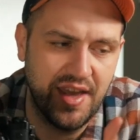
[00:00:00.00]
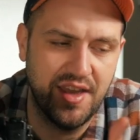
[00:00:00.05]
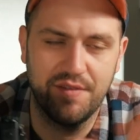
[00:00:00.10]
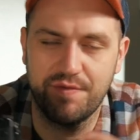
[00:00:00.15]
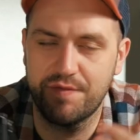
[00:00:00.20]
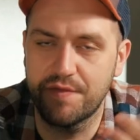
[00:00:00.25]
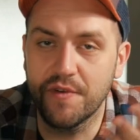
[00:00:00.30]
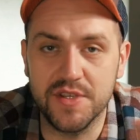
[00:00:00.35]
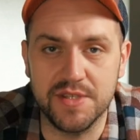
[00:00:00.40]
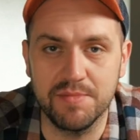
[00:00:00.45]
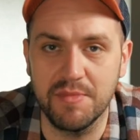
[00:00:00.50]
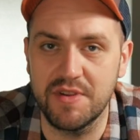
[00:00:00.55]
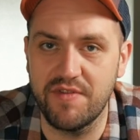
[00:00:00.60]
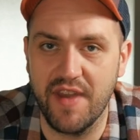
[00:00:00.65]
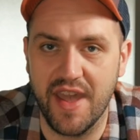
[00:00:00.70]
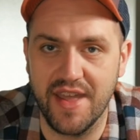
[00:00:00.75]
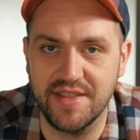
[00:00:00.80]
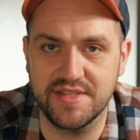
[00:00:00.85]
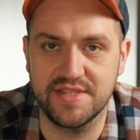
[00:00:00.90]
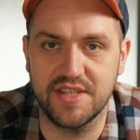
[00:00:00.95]
For some
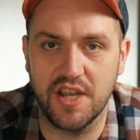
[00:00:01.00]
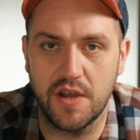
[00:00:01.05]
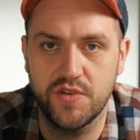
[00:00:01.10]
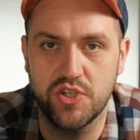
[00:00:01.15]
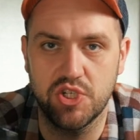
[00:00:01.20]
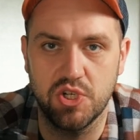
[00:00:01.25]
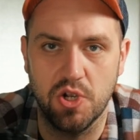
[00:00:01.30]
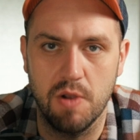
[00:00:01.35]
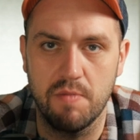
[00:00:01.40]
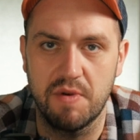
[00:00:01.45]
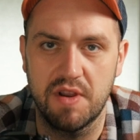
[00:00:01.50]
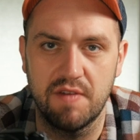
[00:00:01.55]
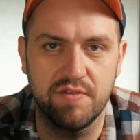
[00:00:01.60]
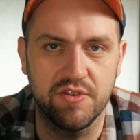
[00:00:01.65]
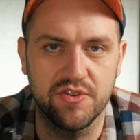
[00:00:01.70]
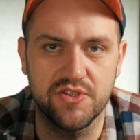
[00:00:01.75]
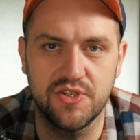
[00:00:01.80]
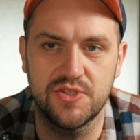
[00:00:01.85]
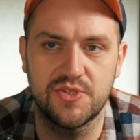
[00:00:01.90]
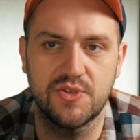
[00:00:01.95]
advanced stuff, sure, but if
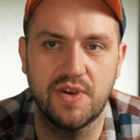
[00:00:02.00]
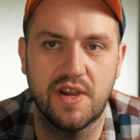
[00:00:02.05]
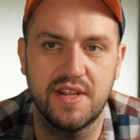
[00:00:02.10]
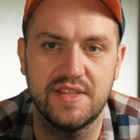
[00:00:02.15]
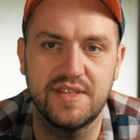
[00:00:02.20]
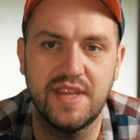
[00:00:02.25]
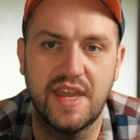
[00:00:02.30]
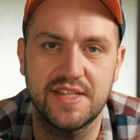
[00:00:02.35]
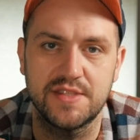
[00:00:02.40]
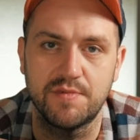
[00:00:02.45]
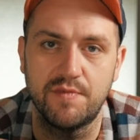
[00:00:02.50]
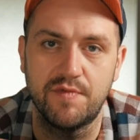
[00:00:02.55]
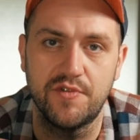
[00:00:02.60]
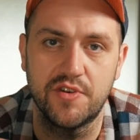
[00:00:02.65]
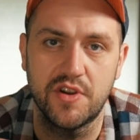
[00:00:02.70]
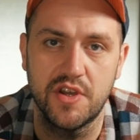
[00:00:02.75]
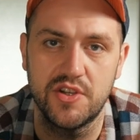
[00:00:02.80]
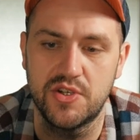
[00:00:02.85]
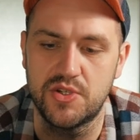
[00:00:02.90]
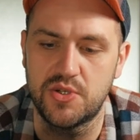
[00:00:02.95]
you're just trying to take some
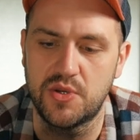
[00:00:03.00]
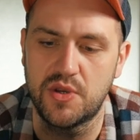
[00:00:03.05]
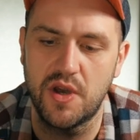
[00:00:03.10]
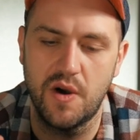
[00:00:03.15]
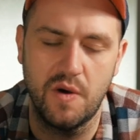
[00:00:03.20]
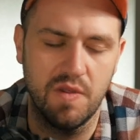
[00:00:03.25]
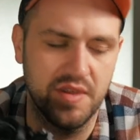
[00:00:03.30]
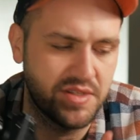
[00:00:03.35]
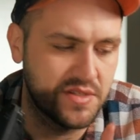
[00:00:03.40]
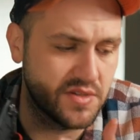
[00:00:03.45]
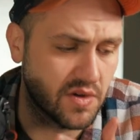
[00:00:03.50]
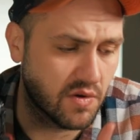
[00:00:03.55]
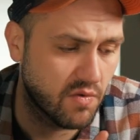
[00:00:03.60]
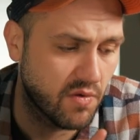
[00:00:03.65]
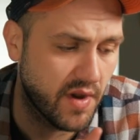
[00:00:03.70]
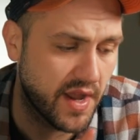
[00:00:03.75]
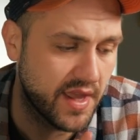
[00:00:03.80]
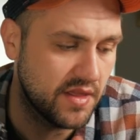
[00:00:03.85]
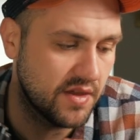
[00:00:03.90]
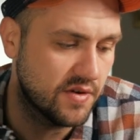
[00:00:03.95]
footage as you go, this is a
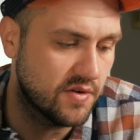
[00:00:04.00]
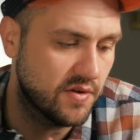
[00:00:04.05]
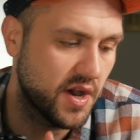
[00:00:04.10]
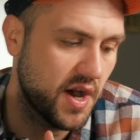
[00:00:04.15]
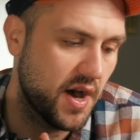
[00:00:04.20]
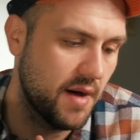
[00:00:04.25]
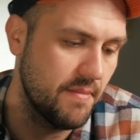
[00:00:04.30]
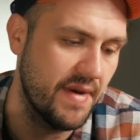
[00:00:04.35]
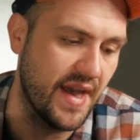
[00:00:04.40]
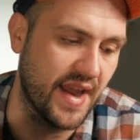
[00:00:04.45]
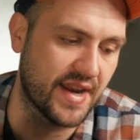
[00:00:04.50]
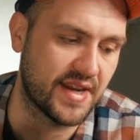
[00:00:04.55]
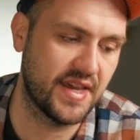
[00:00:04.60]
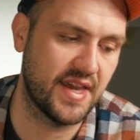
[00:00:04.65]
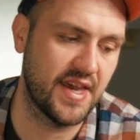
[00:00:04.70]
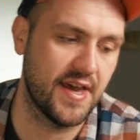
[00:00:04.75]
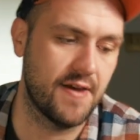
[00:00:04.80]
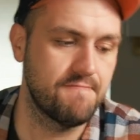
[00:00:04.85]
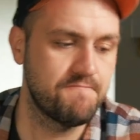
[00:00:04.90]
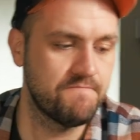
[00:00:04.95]
great little compact
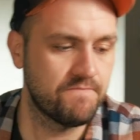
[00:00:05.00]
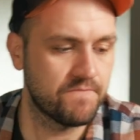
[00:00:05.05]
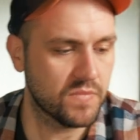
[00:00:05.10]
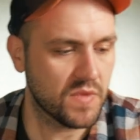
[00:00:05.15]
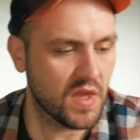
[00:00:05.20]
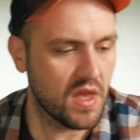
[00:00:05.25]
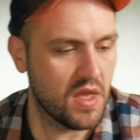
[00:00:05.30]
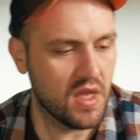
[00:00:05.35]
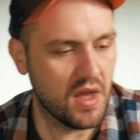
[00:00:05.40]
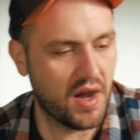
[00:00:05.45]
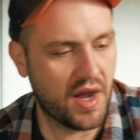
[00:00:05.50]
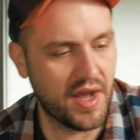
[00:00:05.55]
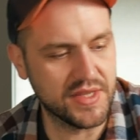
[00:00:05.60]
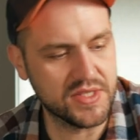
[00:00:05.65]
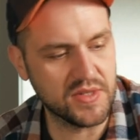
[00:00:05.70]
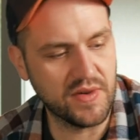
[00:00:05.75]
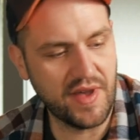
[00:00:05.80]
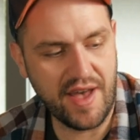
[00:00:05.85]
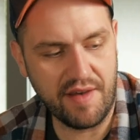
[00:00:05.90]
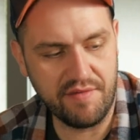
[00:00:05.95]
kit. I
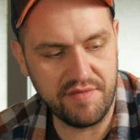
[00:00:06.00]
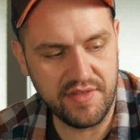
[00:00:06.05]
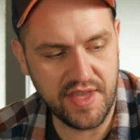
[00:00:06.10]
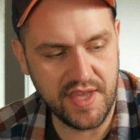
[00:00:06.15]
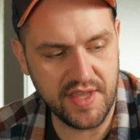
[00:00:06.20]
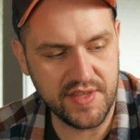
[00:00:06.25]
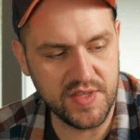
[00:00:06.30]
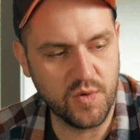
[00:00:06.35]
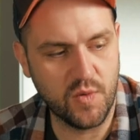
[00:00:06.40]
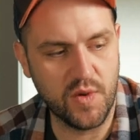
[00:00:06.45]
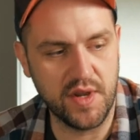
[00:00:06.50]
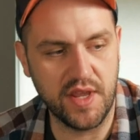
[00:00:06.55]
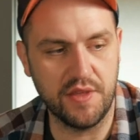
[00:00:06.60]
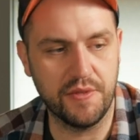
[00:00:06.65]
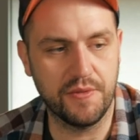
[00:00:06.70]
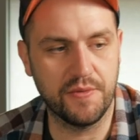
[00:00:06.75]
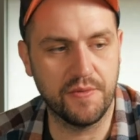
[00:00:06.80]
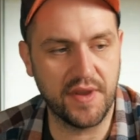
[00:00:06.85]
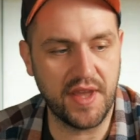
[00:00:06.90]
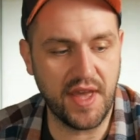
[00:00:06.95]
also have the
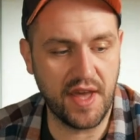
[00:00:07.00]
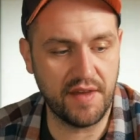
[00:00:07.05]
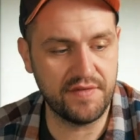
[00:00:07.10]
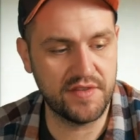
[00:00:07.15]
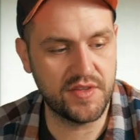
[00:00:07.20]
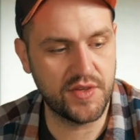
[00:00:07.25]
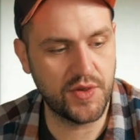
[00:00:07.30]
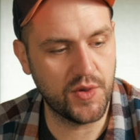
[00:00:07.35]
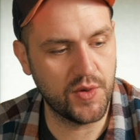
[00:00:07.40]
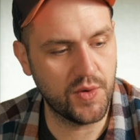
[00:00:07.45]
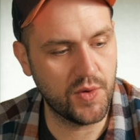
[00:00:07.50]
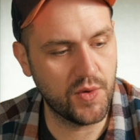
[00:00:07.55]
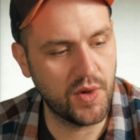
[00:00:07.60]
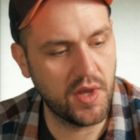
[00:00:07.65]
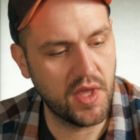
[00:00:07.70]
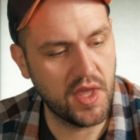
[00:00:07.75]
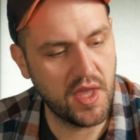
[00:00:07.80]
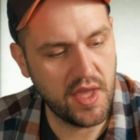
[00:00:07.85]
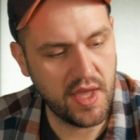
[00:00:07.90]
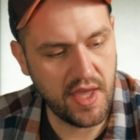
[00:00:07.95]
23 f2
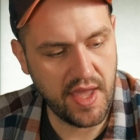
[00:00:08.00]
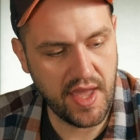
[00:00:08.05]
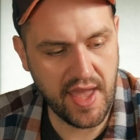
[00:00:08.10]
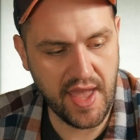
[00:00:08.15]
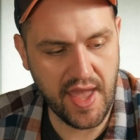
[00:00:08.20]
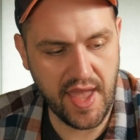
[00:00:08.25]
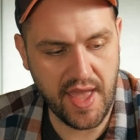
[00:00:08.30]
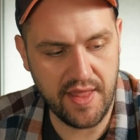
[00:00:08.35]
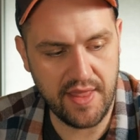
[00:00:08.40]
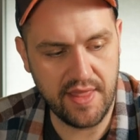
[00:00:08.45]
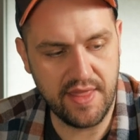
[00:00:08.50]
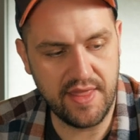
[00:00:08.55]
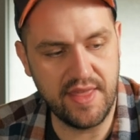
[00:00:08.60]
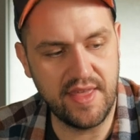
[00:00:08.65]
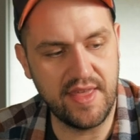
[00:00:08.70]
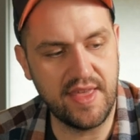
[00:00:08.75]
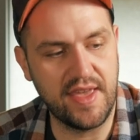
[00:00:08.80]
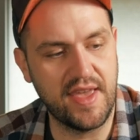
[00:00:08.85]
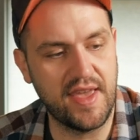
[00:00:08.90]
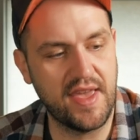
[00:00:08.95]
and
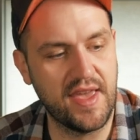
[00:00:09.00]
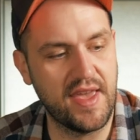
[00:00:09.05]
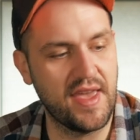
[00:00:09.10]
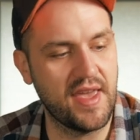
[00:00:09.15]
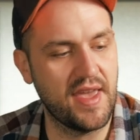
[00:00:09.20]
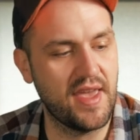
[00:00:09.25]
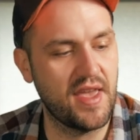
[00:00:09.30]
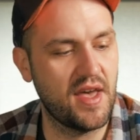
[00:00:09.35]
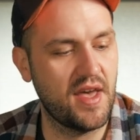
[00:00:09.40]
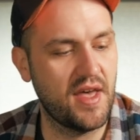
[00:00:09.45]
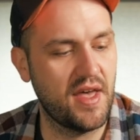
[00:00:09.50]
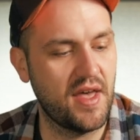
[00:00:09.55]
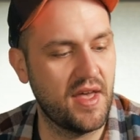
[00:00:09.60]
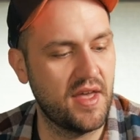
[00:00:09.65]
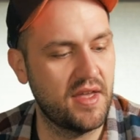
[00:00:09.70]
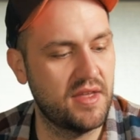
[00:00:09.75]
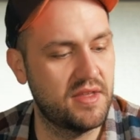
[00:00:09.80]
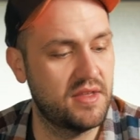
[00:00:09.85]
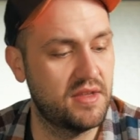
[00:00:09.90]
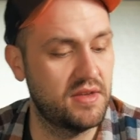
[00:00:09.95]
the,
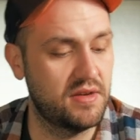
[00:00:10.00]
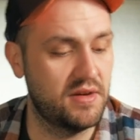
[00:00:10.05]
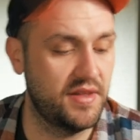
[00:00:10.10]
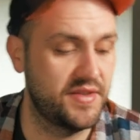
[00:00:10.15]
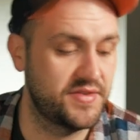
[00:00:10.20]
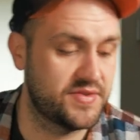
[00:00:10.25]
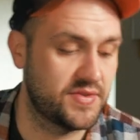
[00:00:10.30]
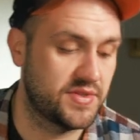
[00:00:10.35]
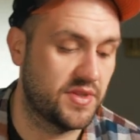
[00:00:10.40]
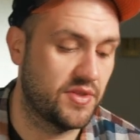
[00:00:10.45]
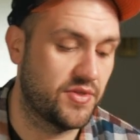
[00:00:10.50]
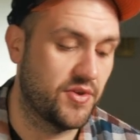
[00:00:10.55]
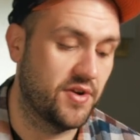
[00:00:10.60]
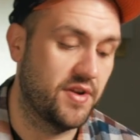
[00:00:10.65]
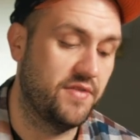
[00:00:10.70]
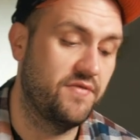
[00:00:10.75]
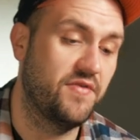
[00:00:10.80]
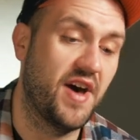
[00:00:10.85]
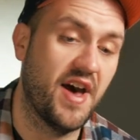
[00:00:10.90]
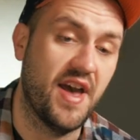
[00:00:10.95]
this is the
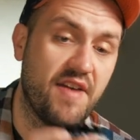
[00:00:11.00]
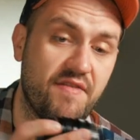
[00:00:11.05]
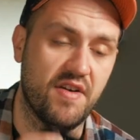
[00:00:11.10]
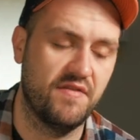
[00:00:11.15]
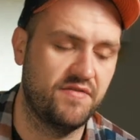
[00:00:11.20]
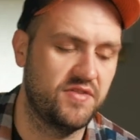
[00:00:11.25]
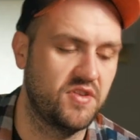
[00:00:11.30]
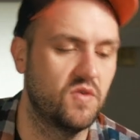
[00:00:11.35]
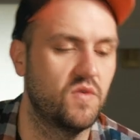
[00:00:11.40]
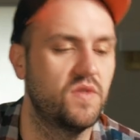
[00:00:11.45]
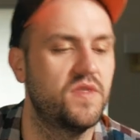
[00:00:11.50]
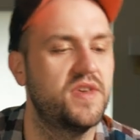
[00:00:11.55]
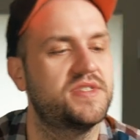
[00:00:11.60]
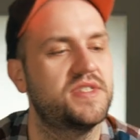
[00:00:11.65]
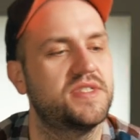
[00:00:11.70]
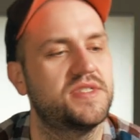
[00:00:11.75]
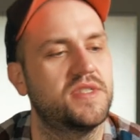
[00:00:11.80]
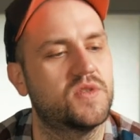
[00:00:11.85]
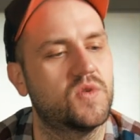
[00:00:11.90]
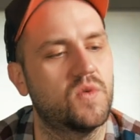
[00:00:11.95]
35 f2. This
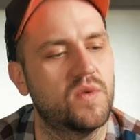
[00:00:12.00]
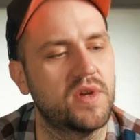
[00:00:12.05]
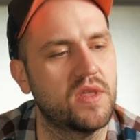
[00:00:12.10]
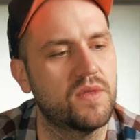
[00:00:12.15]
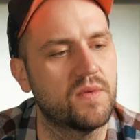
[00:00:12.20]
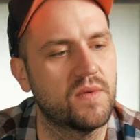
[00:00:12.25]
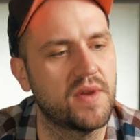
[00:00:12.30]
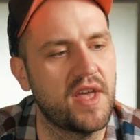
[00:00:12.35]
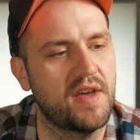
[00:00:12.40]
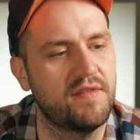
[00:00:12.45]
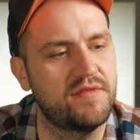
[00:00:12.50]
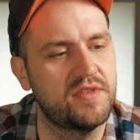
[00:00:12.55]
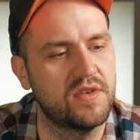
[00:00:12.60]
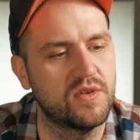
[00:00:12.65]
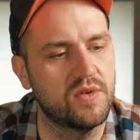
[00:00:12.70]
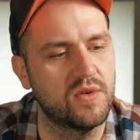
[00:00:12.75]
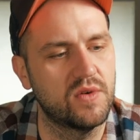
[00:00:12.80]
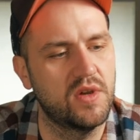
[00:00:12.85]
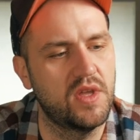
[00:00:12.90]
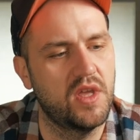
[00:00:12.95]
is the 23
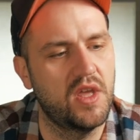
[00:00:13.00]
f2.